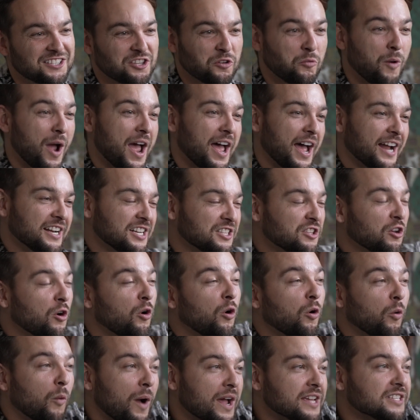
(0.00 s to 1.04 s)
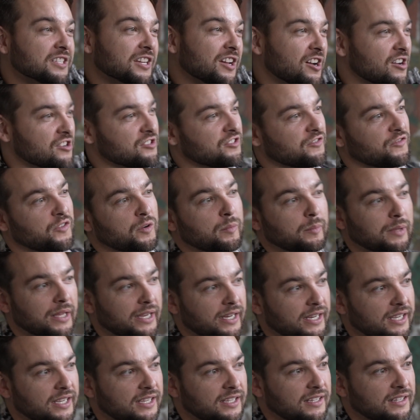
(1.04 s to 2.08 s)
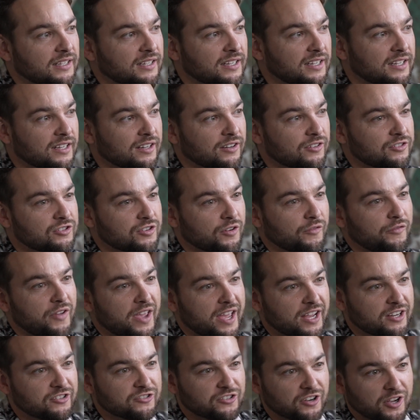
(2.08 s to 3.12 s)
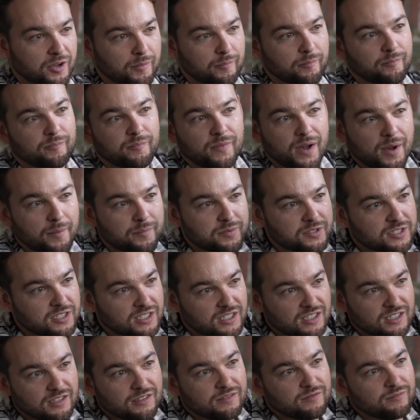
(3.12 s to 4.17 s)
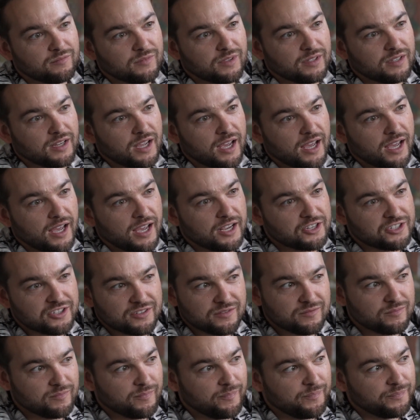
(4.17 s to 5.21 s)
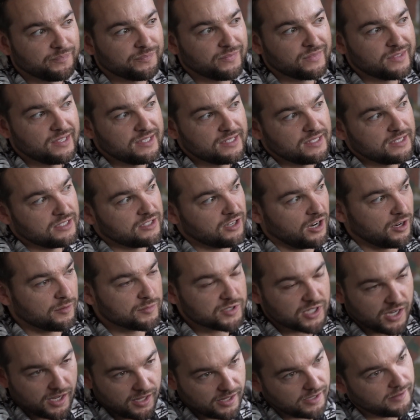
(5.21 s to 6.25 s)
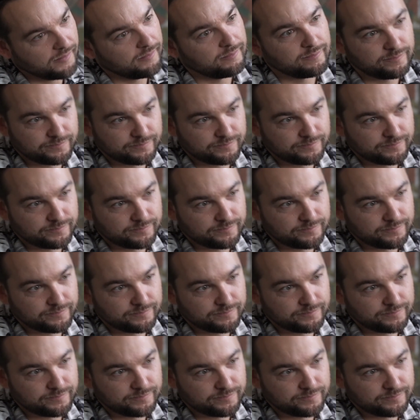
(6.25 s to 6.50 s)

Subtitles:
the whole West Coast from like, you know, Trivandrum up to Dharamsala.